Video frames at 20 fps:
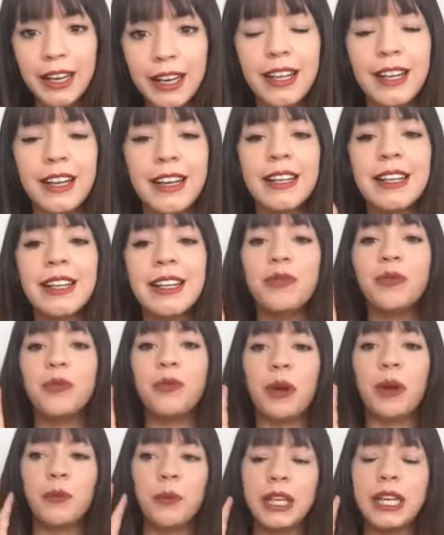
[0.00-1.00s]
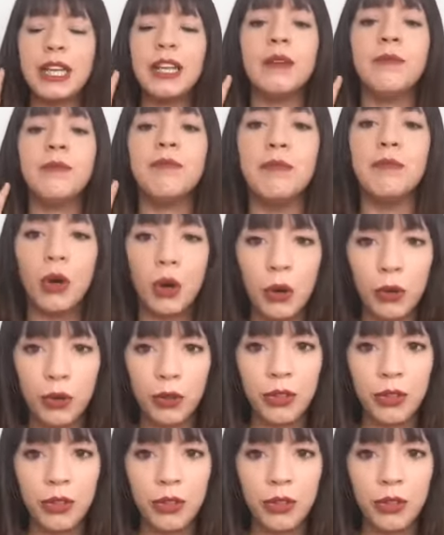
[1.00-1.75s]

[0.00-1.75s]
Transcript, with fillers: And it, we need both.